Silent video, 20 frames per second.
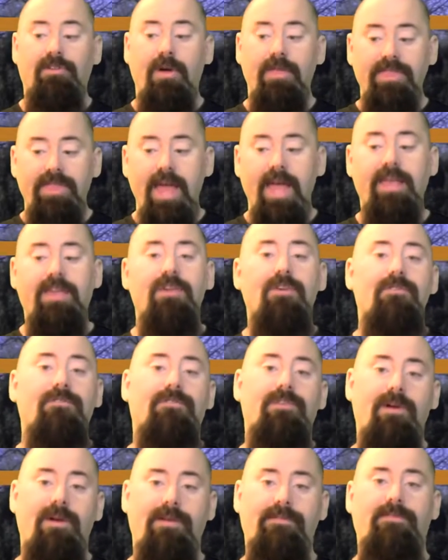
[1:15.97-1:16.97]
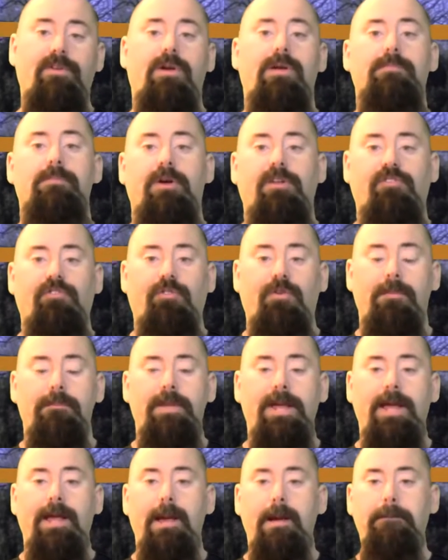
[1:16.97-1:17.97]
So I thank you very, very much for
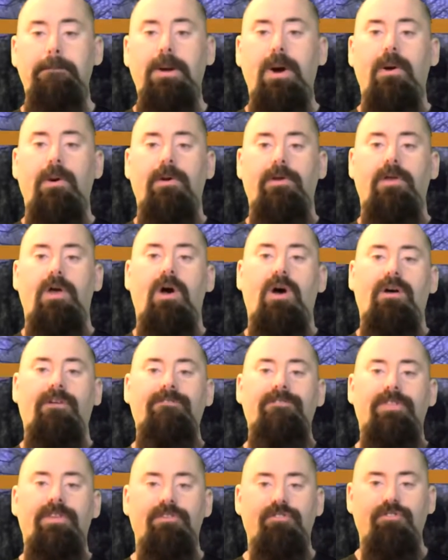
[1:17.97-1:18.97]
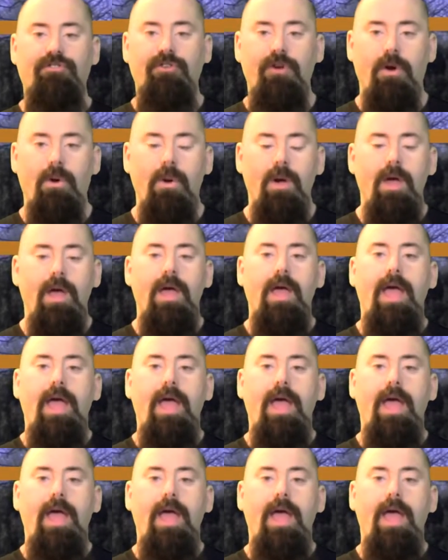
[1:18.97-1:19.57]
being a part of this show.